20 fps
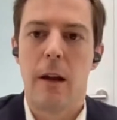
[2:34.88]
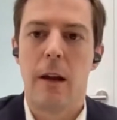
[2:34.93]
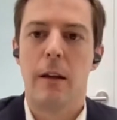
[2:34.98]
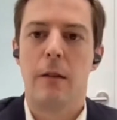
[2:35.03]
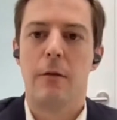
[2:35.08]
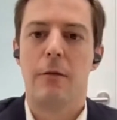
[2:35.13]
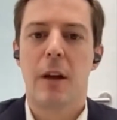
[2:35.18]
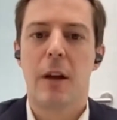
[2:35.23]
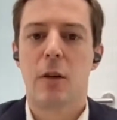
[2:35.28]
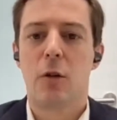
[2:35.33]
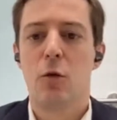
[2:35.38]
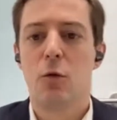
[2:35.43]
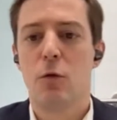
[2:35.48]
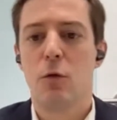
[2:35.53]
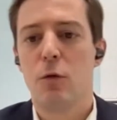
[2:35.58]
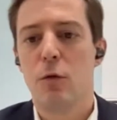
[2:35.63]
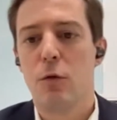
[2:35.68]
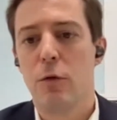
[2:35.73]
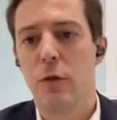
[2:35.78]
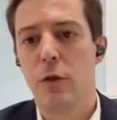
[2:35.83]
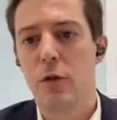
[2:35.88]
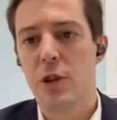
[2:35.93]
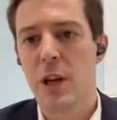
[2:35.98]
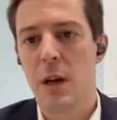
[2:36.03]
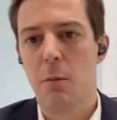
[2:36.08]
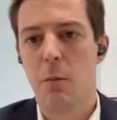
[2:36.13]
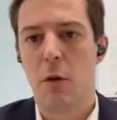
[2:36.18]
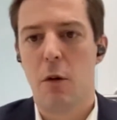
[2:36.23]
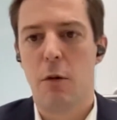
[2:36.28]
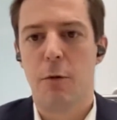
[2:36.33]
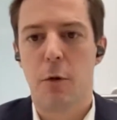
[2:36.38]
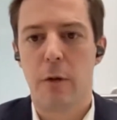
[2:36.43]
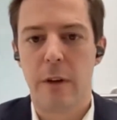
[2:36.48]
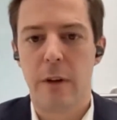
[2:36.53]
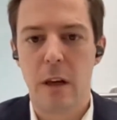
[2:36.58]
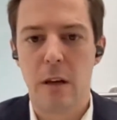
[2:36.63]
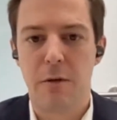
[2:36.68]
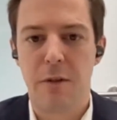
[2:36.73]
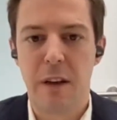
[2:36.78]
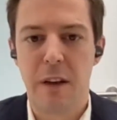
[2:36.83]
And thank you to the Chamber for
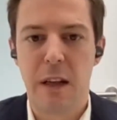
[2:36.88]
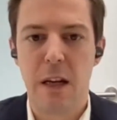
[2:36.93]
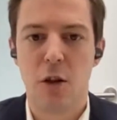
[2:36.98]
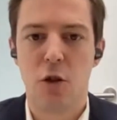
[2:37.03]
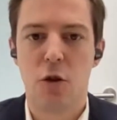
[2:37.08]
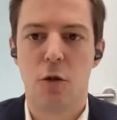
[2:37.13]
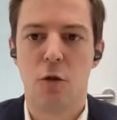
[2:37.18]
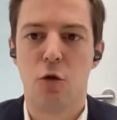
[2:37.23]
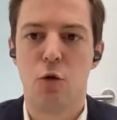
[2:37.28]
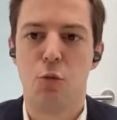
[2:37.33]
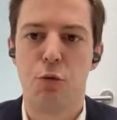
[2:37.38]
the invitation